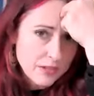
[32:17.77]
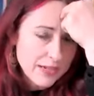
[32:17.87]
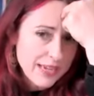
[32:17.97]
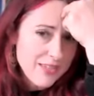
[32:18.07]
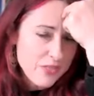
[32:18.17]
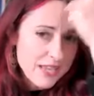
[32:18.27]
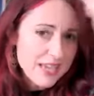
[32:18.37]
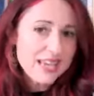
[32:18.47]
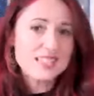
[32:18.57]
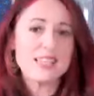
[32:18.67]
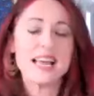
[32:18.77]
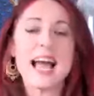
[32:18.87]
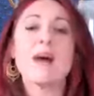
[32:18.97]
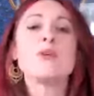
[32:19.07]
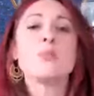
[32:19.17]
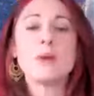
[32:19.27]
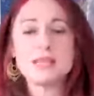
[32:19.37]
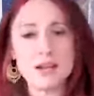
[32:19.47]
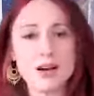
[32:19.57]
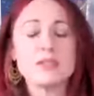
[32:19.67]
Okay, thinking isn't how your
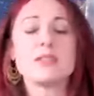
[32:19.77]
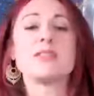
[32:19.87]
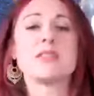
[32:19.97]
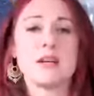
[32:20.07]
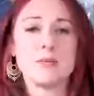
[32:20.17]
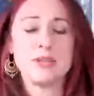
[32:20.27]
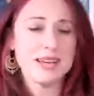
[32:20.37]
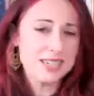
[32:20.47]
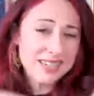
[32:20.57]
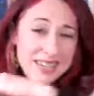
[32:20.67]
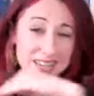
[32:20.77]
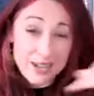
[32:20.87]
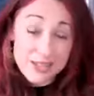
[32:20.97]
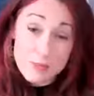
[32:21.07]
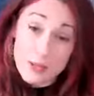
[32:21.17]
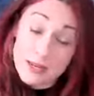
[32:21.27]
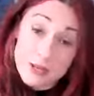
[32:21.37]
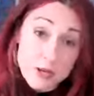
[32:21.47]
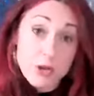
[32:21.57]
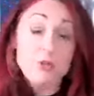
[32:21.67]
best answers come. You actually learn to be
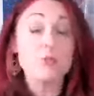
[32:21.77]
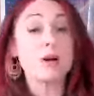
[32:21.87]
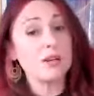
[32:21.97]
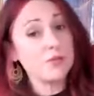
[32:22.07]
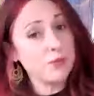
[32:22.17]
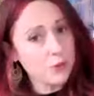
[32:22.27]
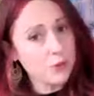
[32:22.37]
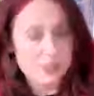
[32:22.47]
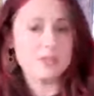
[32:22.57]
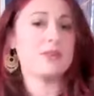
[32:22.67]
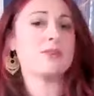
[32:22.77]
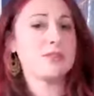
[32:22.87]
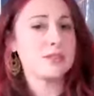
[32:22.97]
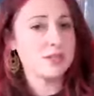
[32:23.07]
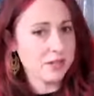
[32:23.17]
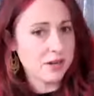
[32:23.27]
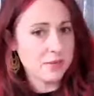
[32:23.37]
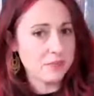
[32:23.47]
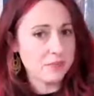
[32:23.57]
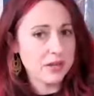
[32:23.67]
in no mind for your best answers to
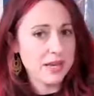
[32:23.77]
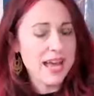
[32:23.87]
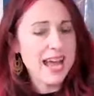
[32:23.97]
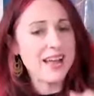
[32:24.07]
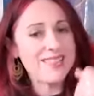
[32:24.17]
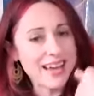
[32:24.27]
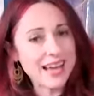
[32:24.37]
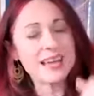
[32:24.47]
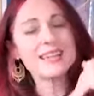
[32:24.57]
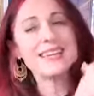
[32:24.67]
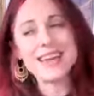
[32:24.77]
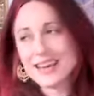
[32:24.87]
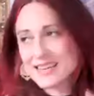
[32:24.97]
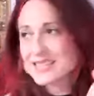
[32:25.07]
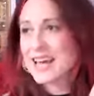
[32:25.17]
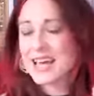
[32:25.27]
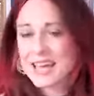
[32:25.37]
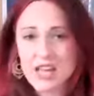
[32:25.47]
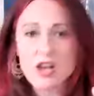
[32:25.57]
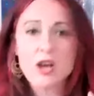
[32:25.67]
come. And that again is that
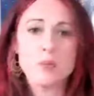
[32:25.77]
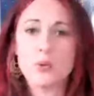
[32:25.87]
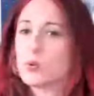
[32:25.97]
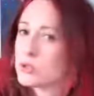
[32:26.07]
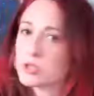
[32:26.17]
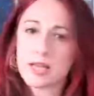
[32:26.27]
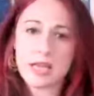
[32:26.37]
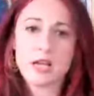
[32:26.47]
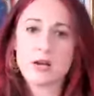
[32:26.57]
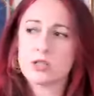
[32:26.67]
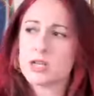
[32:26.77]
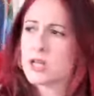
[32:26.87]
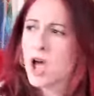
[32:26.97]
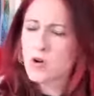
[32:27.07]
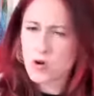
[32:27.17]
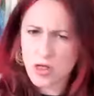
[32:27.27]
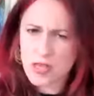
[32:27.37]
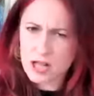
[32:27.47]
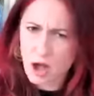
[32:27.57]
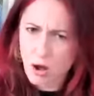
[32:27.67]
ego pull because the ego says, Gotta
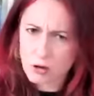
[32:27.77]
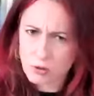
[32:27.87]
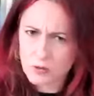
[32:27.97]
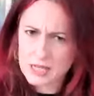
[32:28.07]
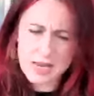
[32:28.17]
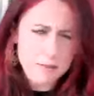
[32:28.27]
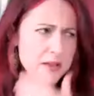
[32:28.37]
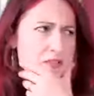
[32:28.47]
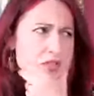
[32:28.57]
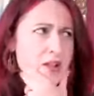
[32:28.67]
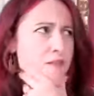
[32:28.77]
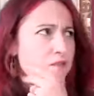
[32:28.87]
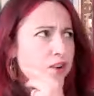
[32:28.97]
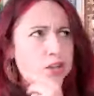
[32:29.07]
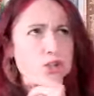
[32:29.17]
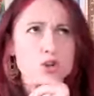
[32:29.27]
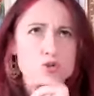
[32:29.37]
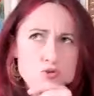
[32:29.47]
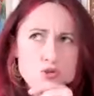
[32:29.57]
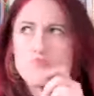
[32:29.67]
think hard on this. Let me think and find a
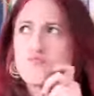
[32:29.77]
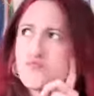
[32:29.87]
solution.